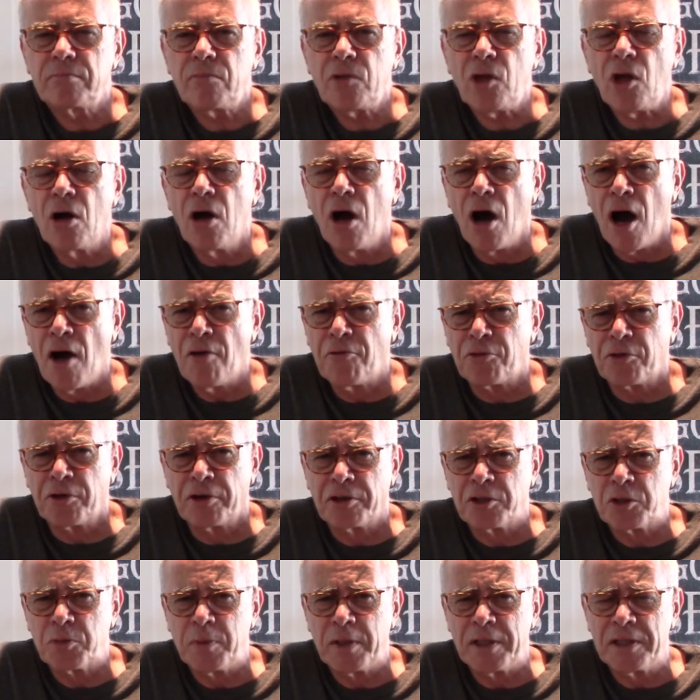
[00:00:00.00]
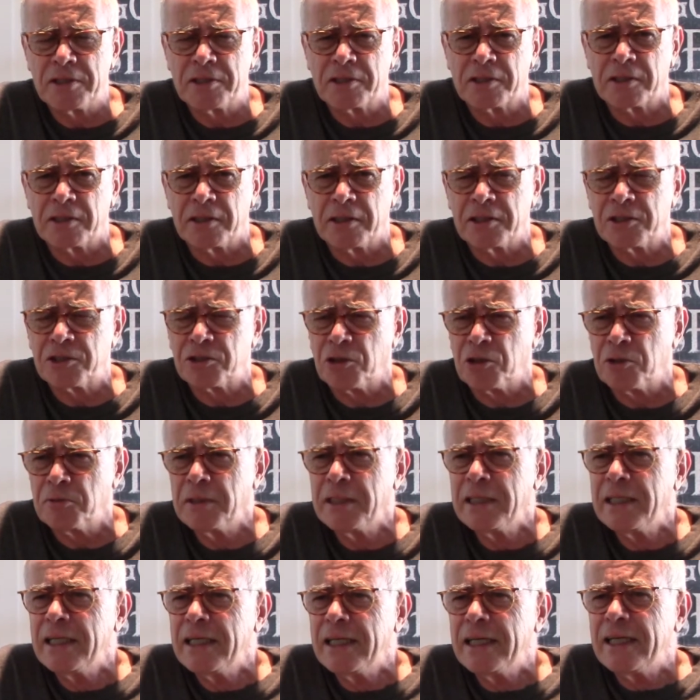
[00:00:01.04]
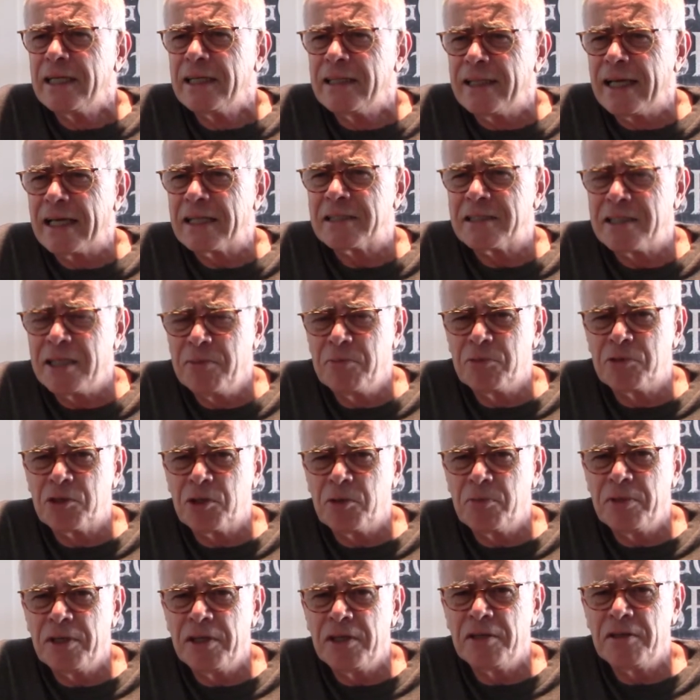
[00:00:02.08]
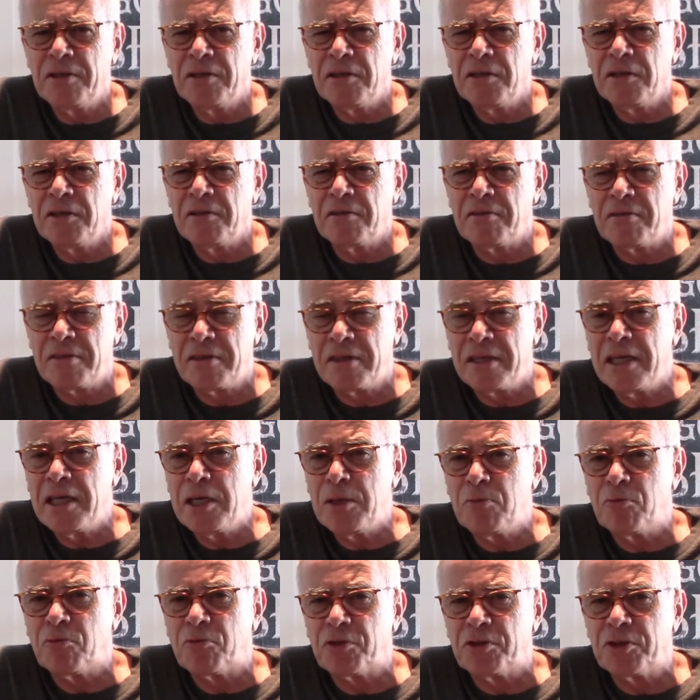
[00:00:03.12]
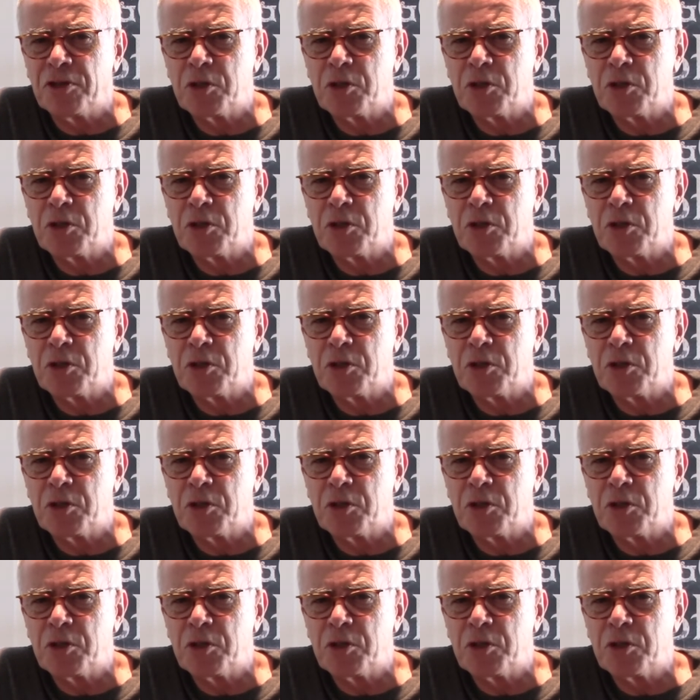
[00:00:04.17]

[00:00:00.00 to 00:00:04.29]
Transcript: offerings, basically. So that seems to be the theme for this